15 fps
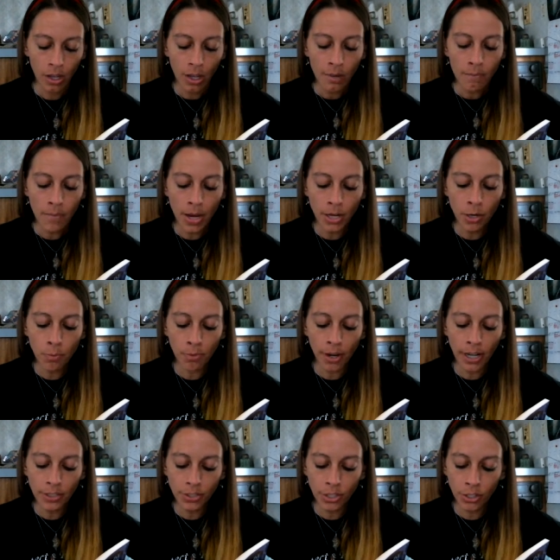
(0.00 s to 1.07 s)
May you
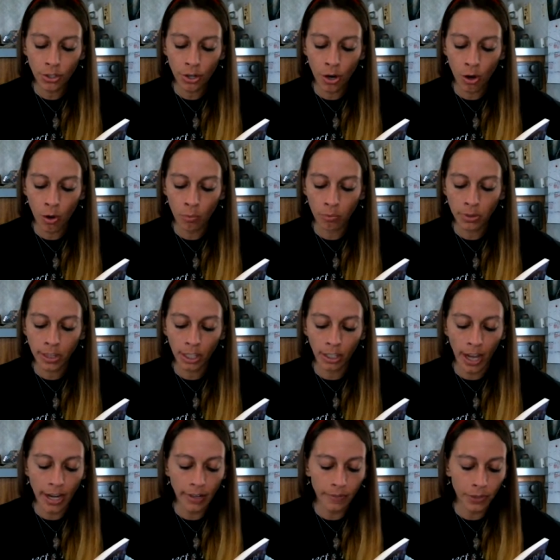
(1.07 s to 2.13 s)
bring to your home the
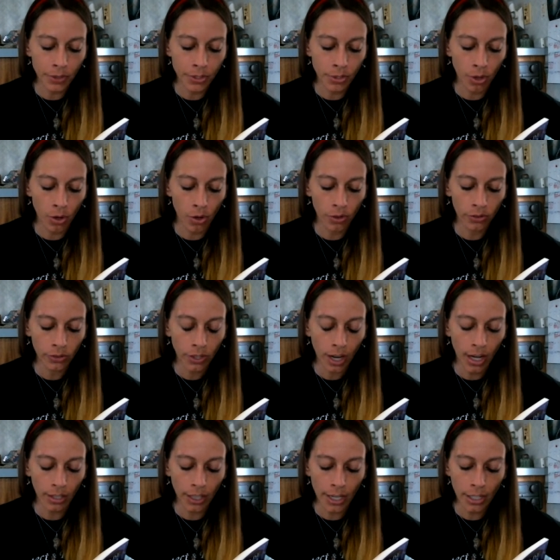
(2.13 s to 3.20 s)
light of your soul,
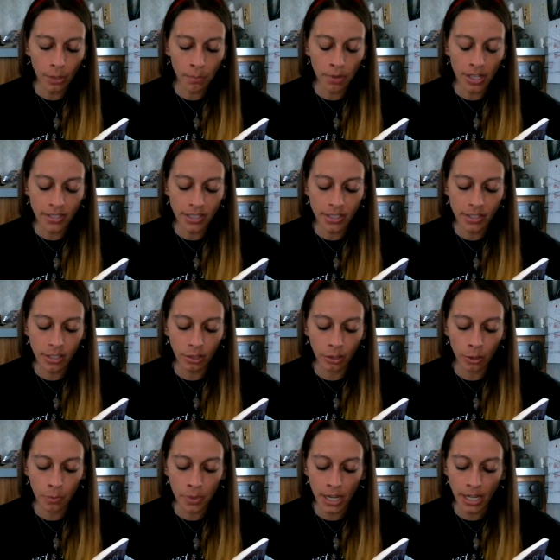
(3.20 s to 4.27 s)
and let your presence
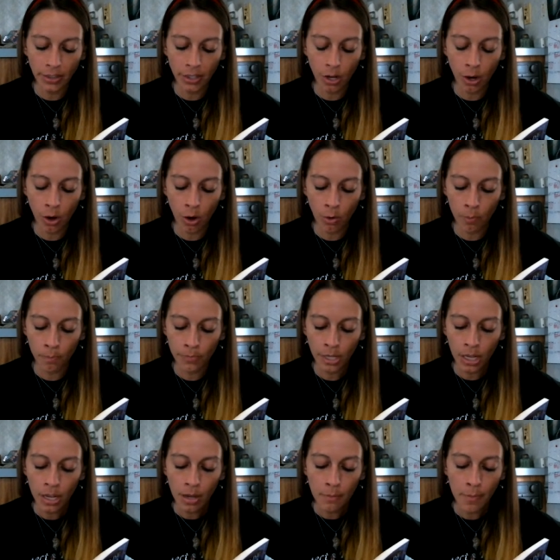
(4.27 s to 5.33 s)
illuminate the home,
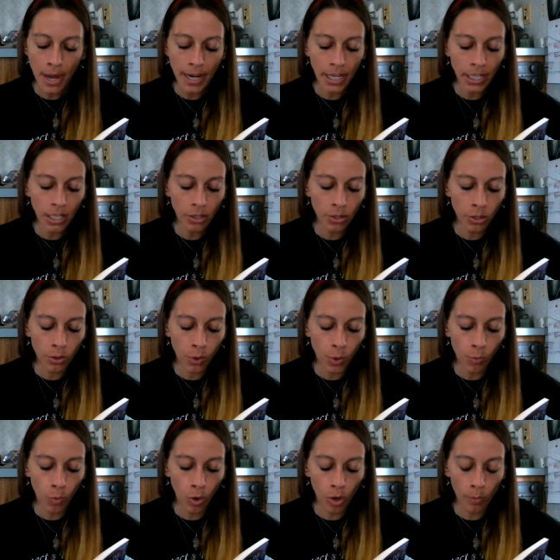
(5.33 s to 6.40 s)
making it new
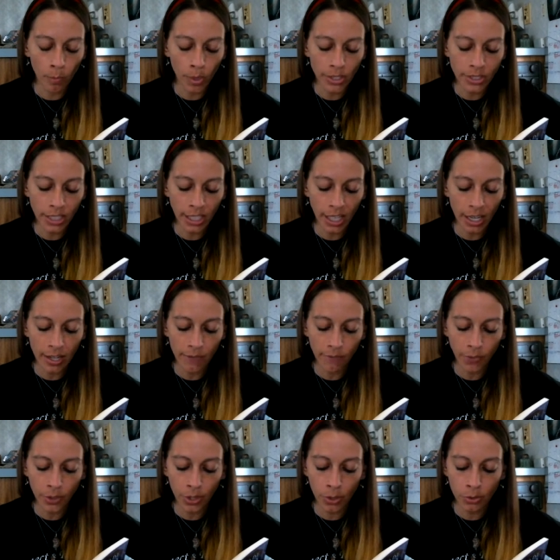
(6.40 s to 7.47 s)
and warm once again
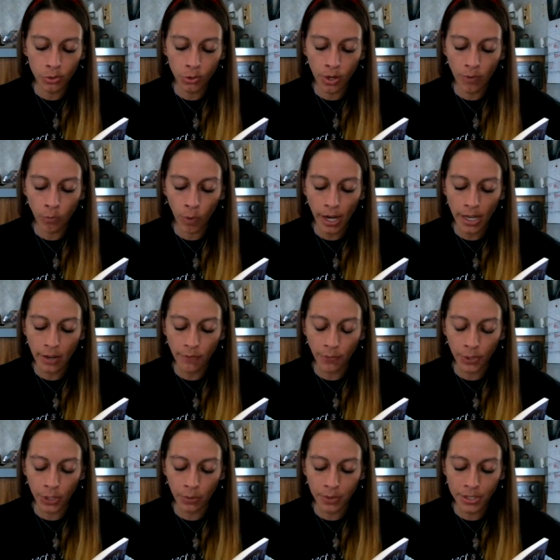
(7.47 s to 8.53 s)
for those who have waited for
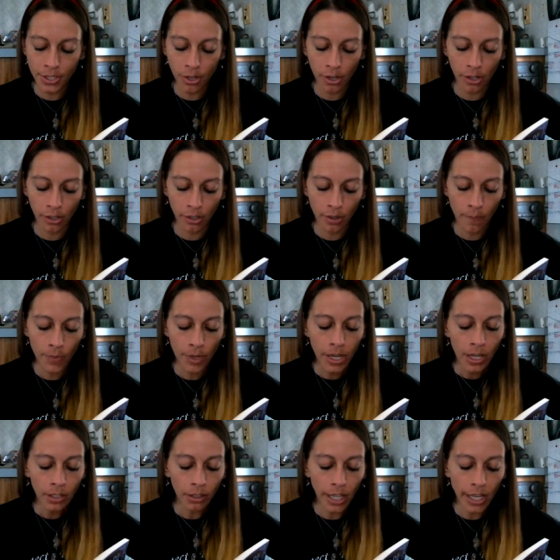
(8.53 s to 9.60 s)
your return.
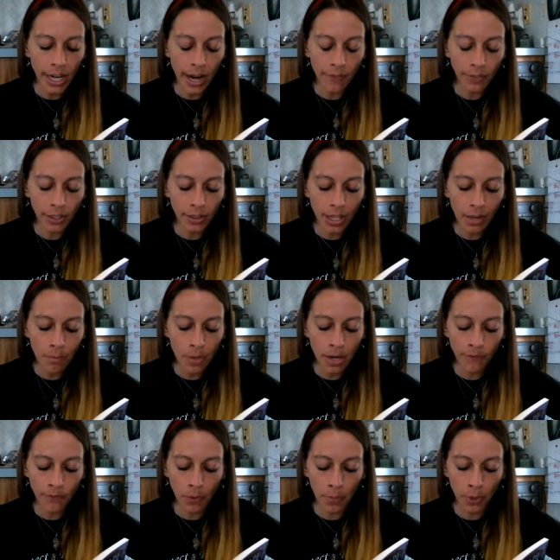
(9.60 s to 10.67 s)
Let everything
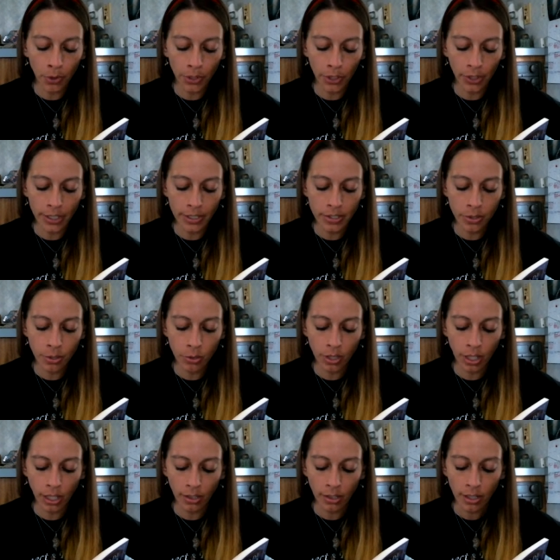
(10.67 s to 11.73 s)
be familiar and
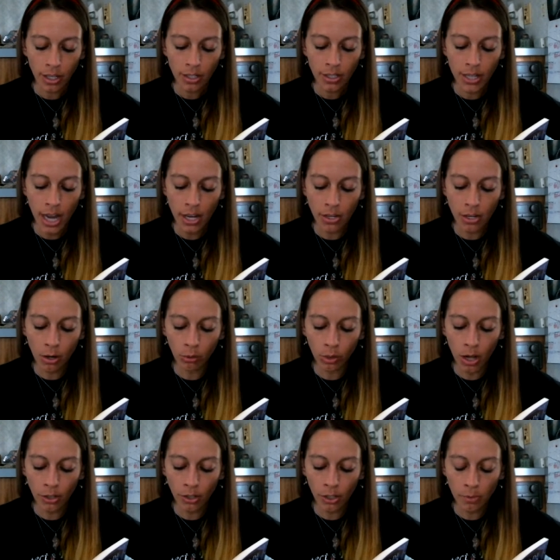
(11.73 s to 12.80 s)
soothing, yet no
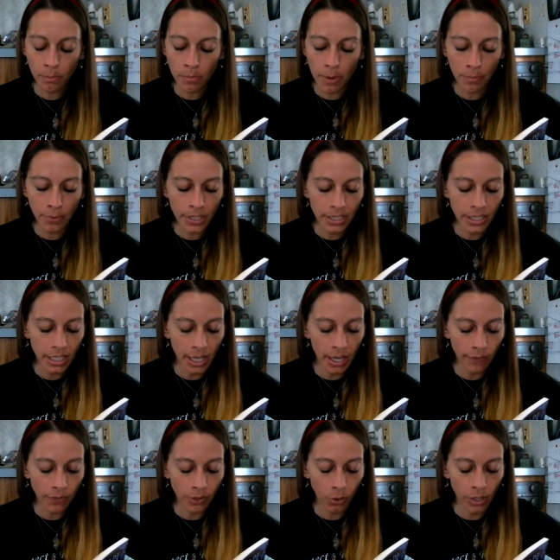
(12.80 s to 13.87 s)
longer memory's
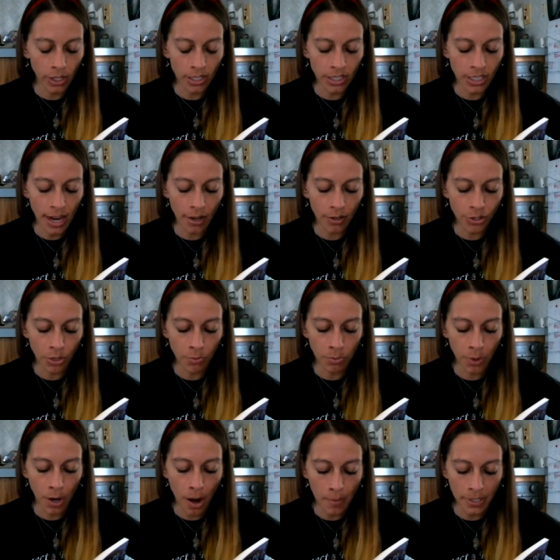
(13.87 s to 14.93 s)
gift or nostalgia
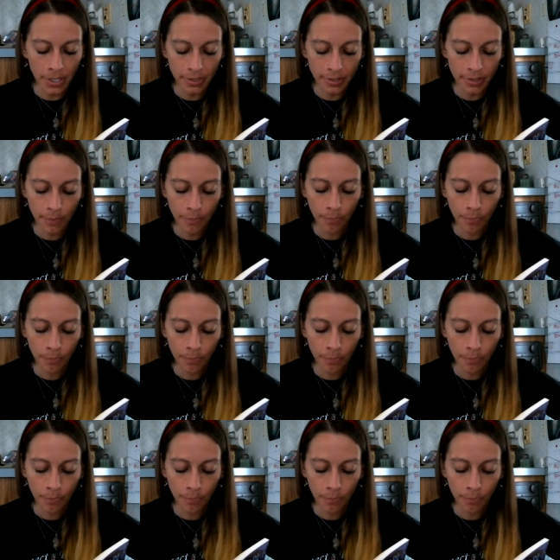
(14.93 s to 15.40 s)
promise.